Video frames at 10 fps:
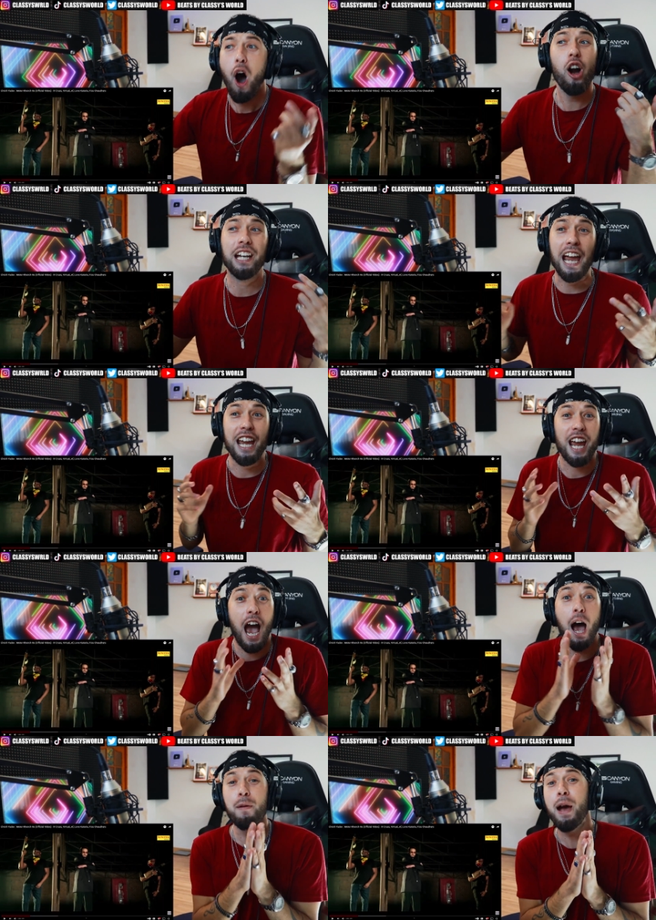Okay,
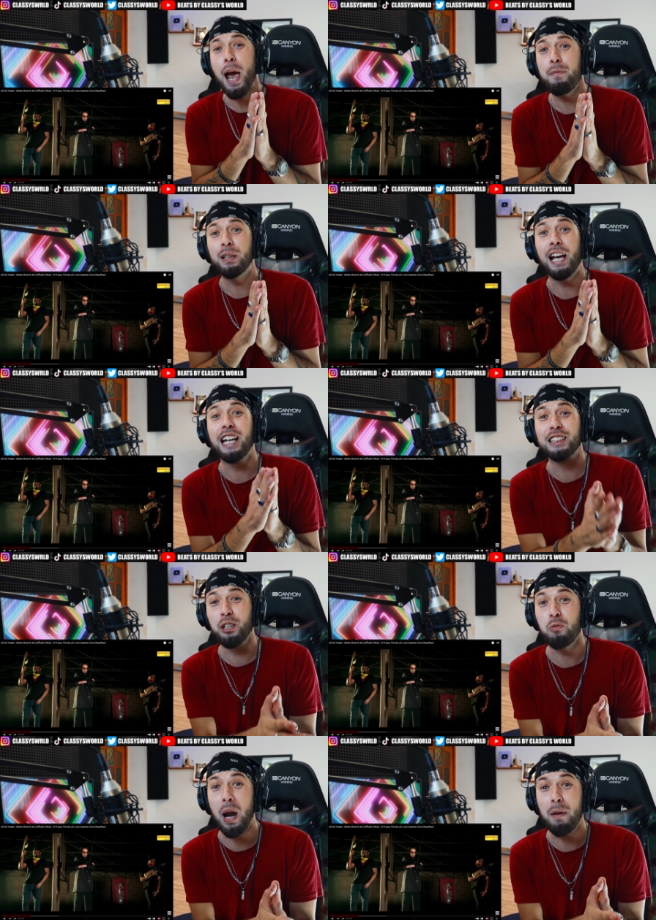I'm happy that
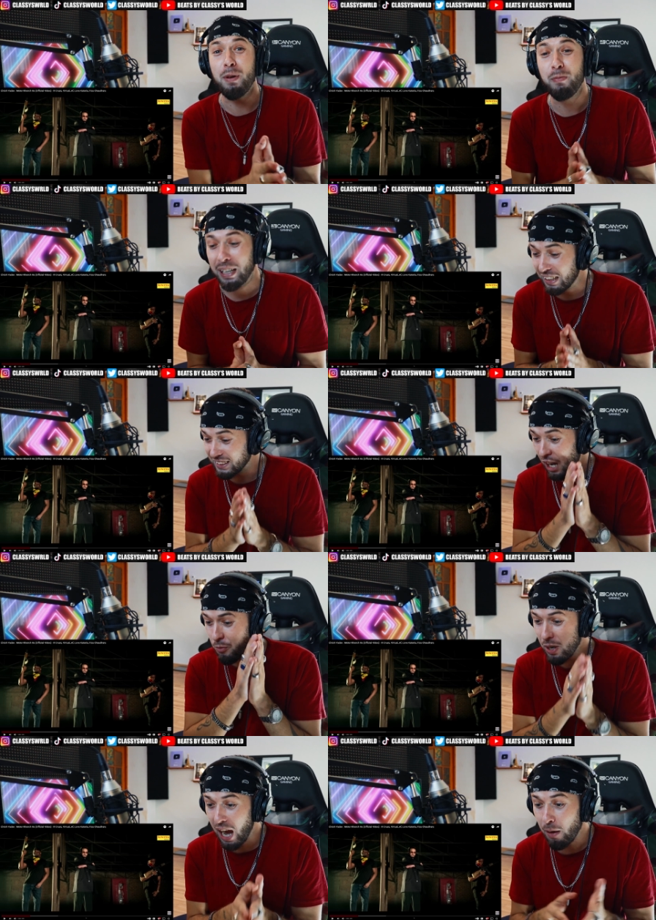he's a rapper because I
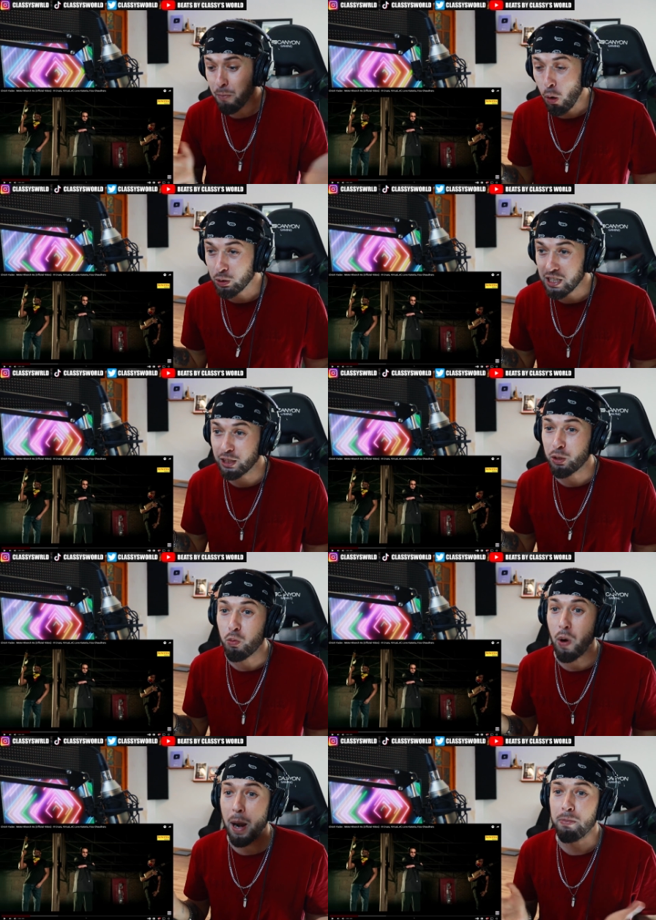react mostly to
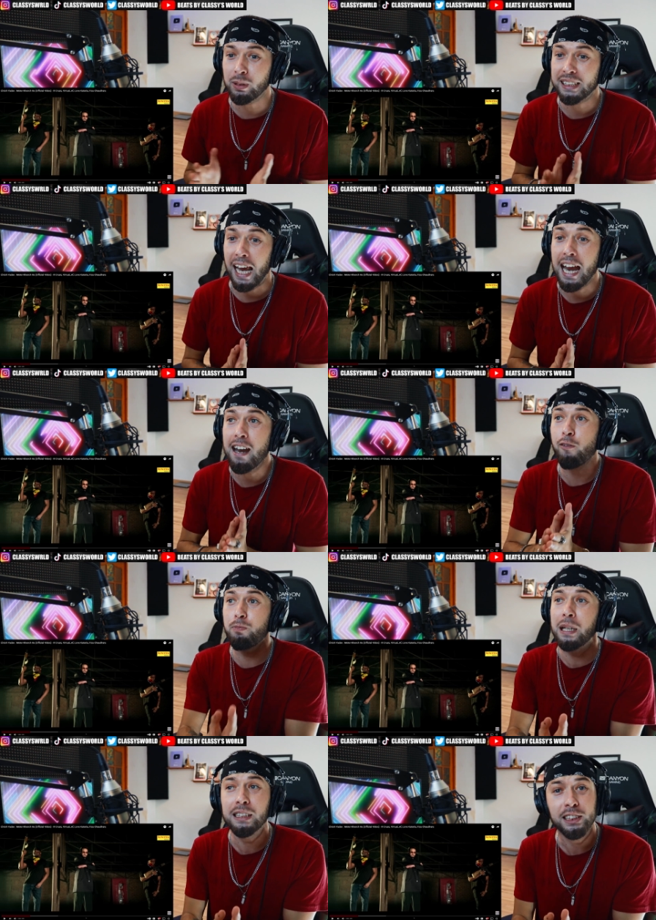rappers and
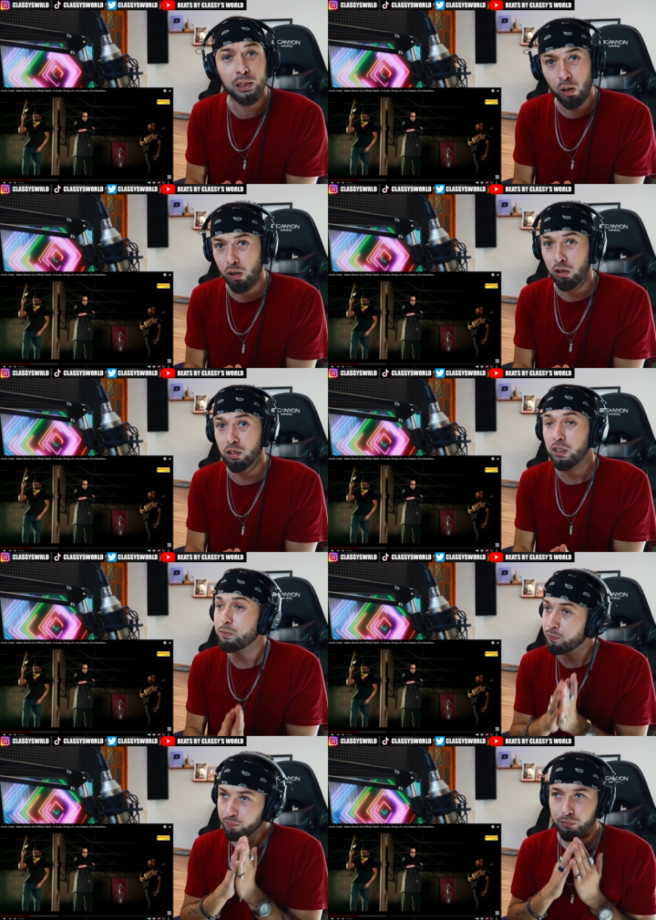I've been sold
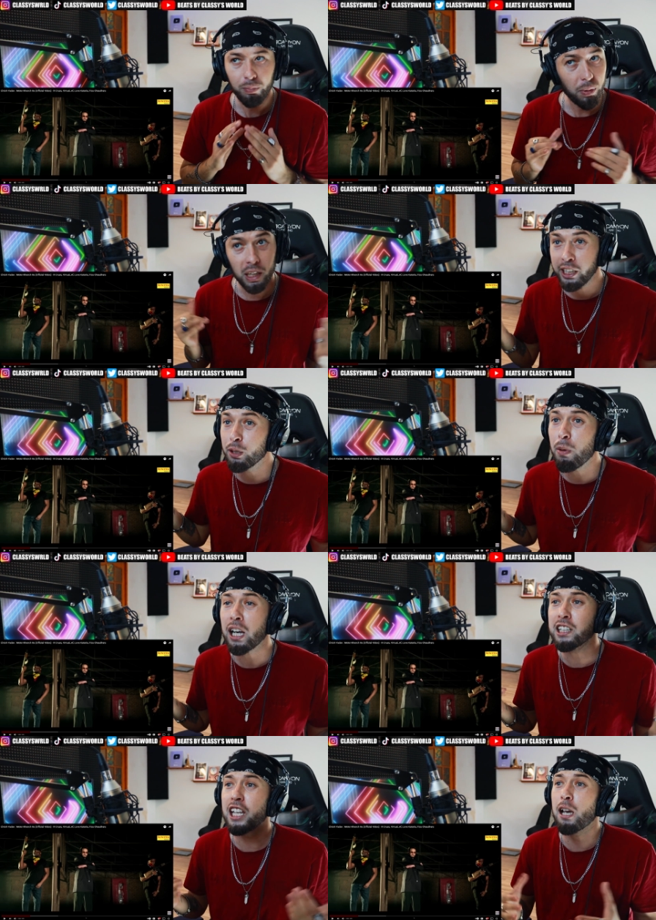in
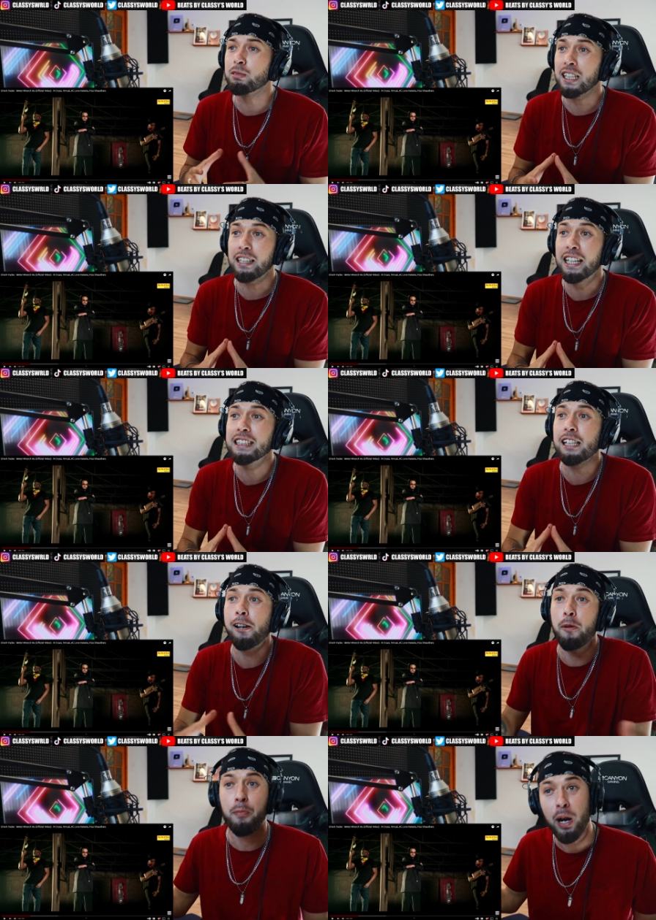my DMs that he's a
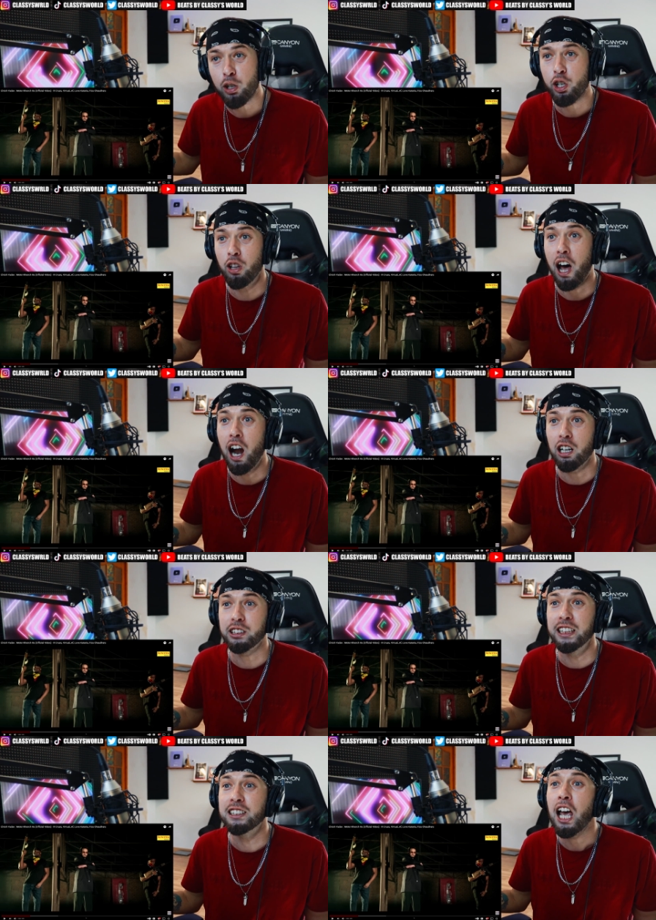commercial
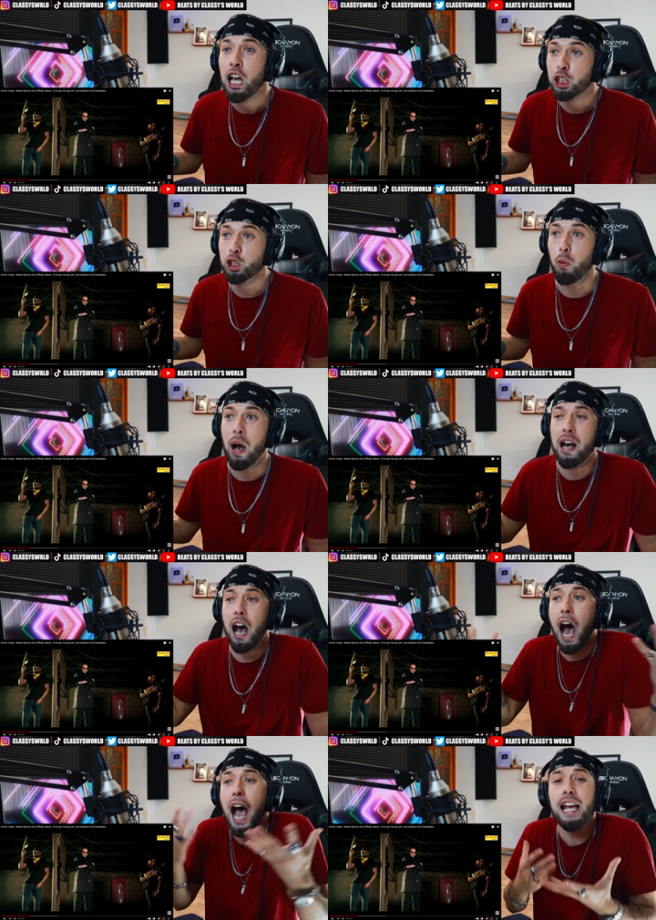artist. So I,
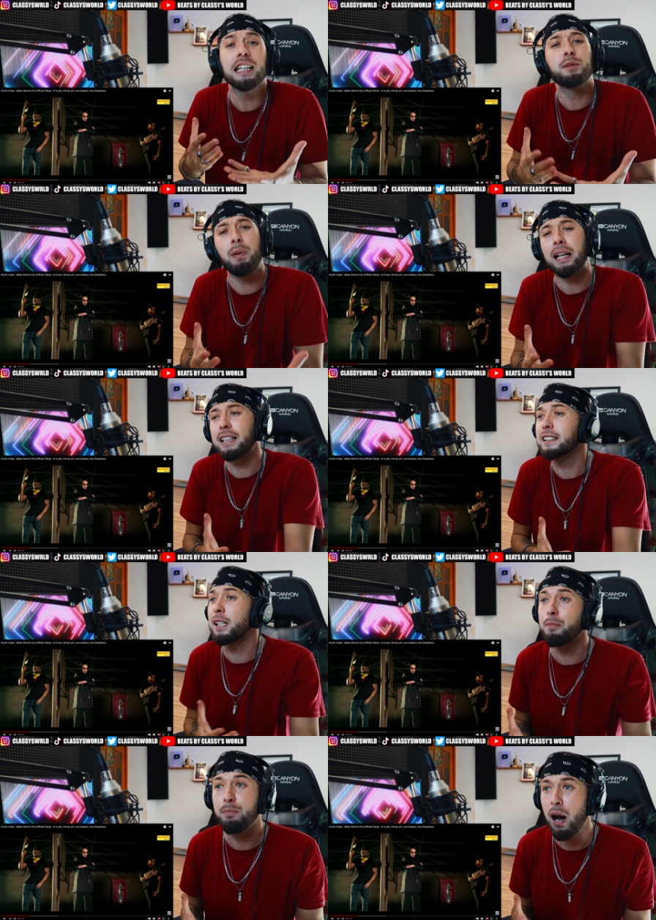I expected
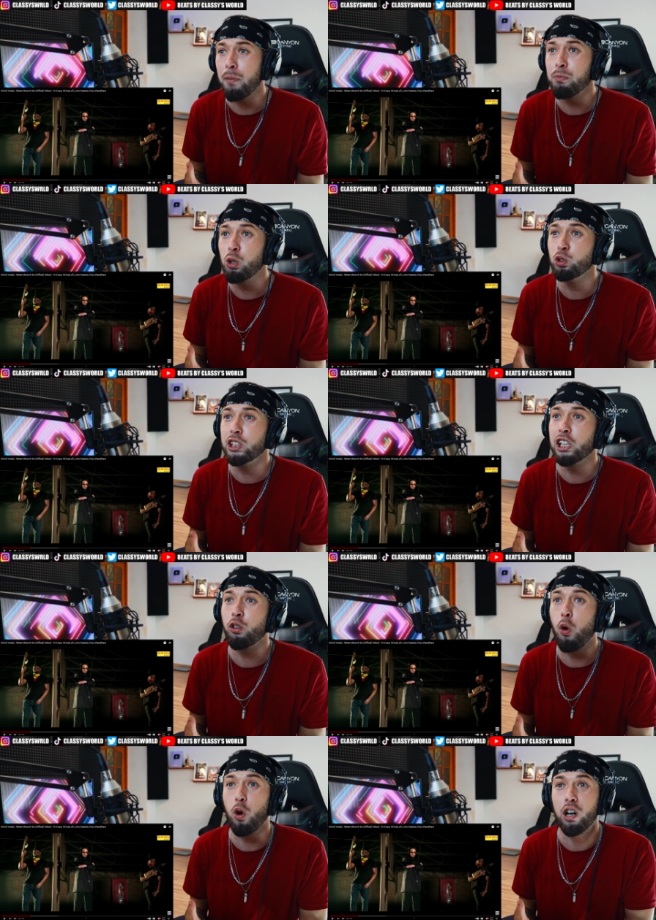some pop
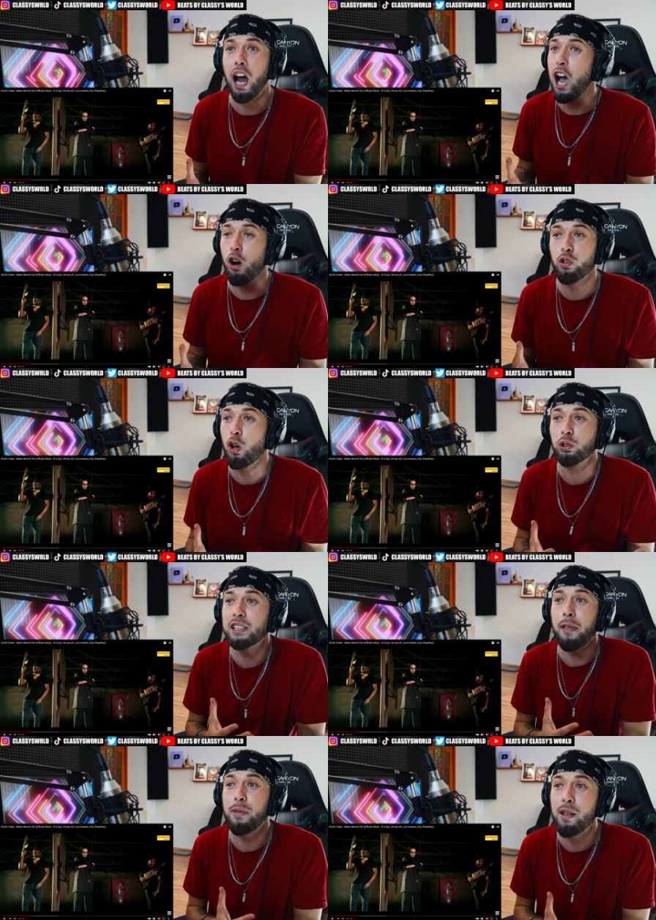music or I don't know,
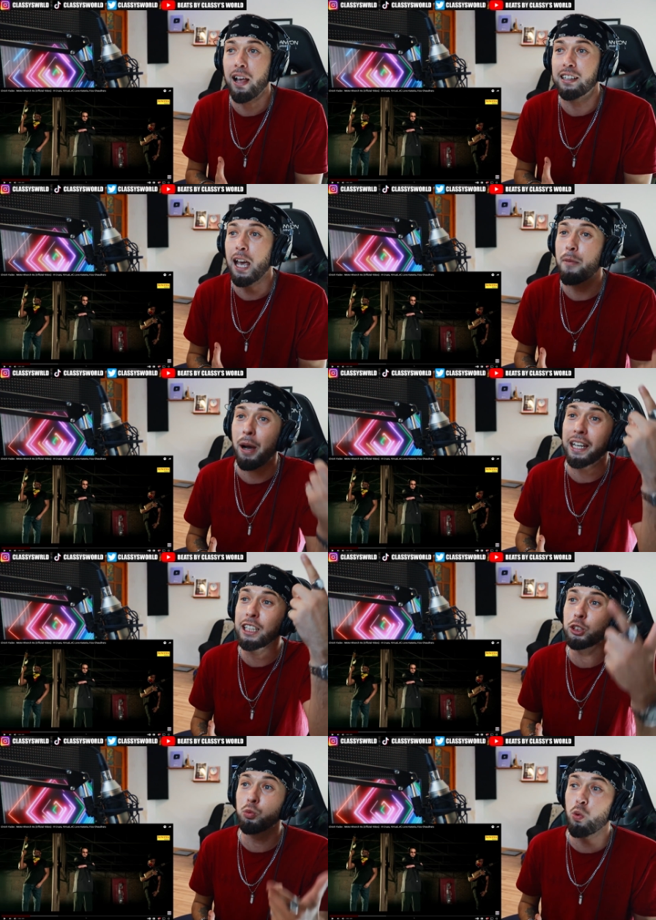something like that, but
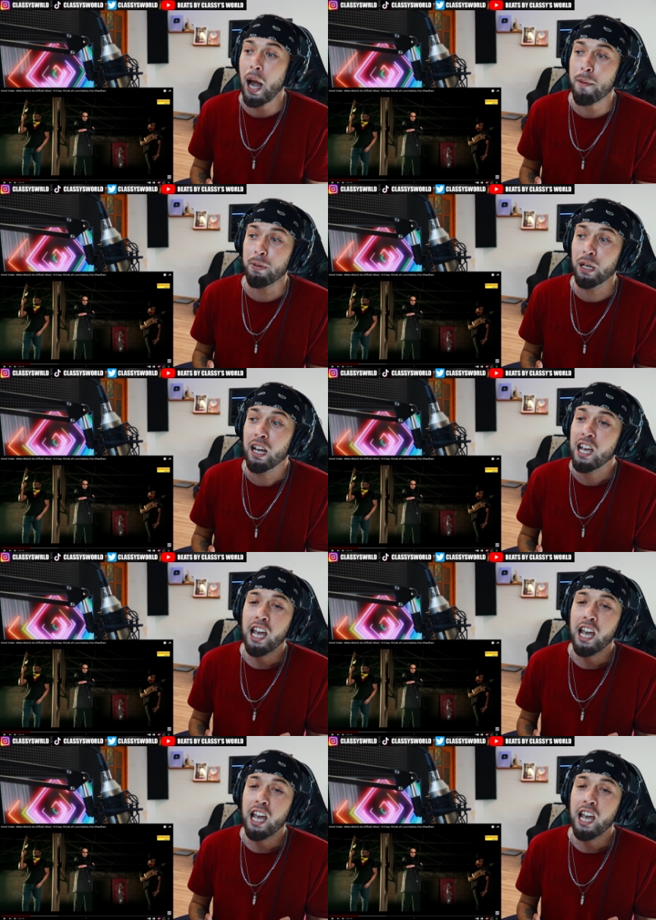he's rapping